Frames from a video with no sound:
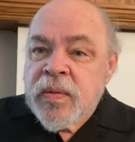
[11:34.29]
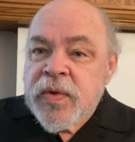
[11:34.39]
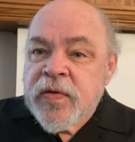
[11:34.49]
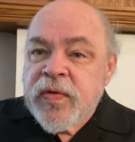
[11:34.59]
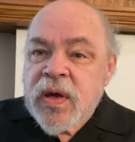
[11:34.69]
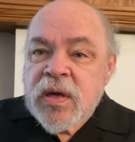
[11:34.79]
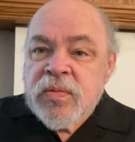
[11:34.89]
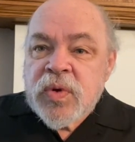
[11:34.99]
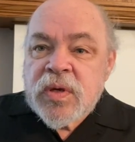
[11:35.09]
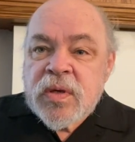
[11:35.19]
if I can
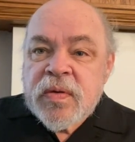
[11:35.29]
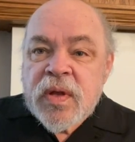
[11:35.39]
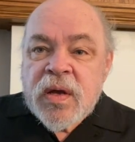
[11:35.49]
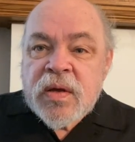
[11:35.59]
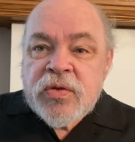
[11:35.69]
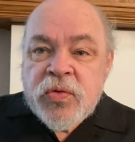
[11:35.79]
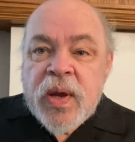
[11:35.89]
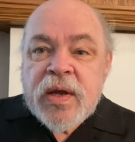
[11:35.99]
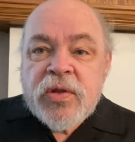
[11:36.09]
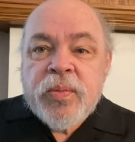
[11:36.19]
be
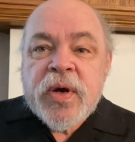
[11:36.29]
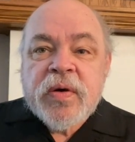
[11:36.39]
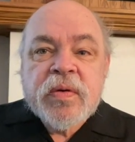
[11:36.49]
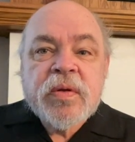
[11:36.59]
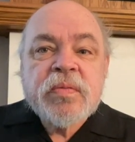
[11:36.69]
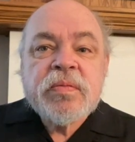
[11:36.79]
direct about it.